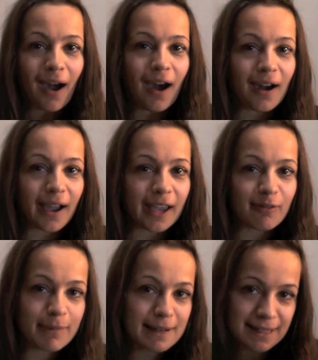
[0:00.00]

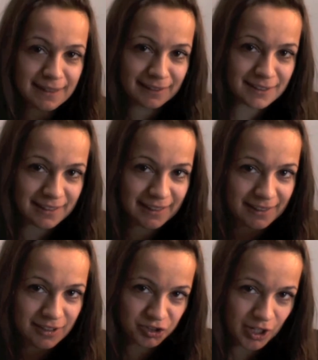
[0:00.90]
I've been listening to
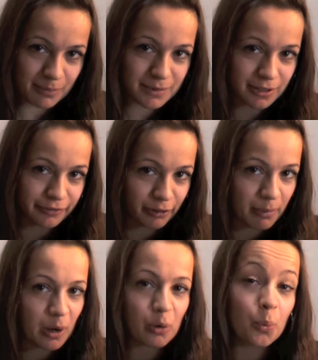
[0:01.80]
this chapter for
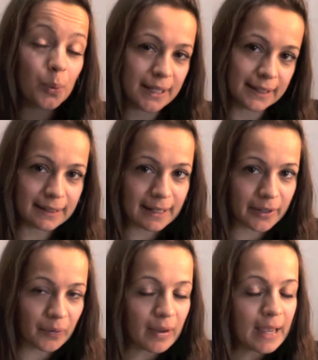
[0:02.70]
about a week
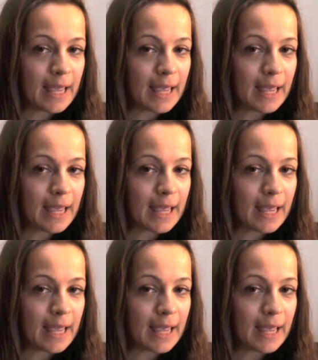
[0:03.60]
now,